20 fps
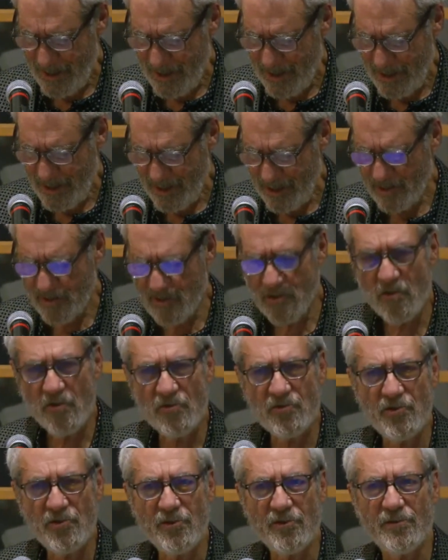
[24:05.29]
he
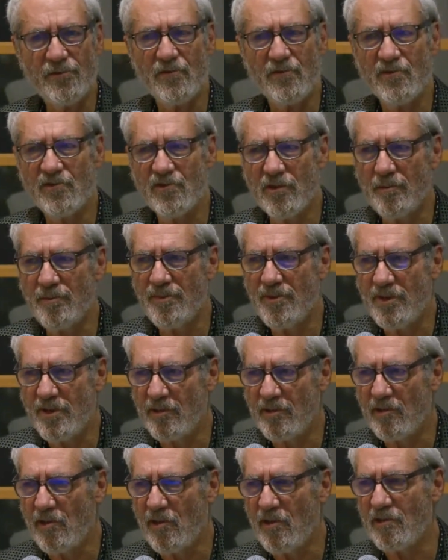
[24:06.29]
searches for something
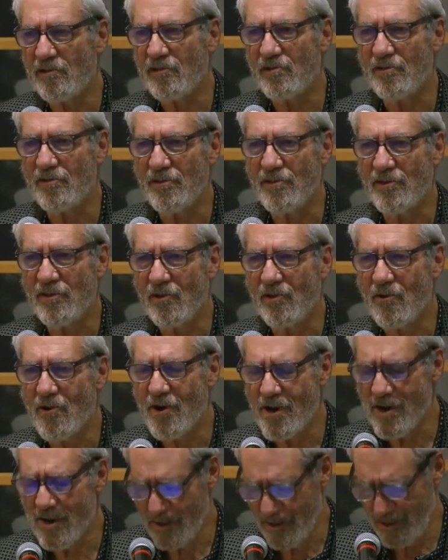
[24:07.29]
lost in the
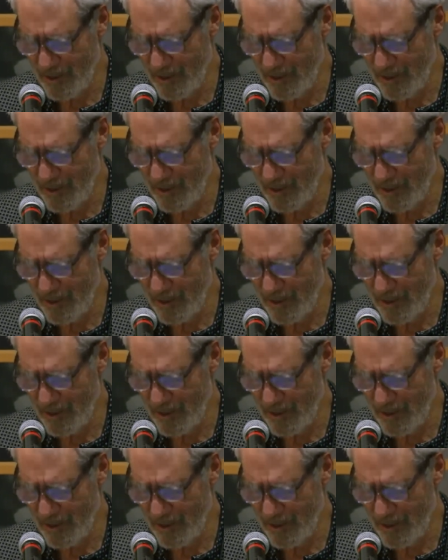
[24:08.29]
ground.